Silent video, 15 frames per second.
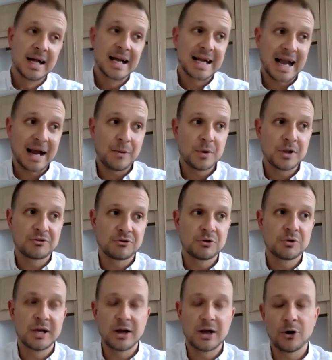can we
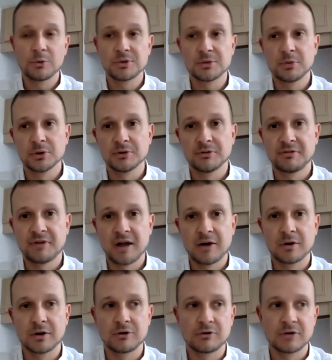truly hope to build a
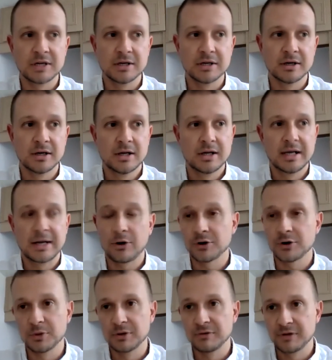fairer, greener
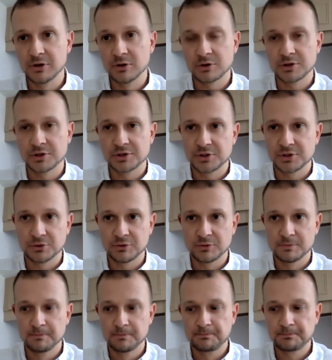economy for Yorkshire's children.
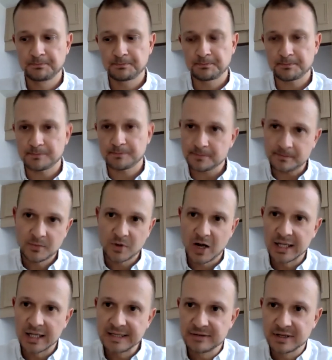
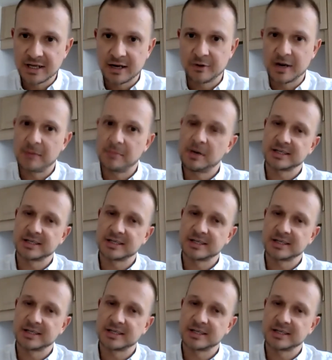I'll leave it there and hand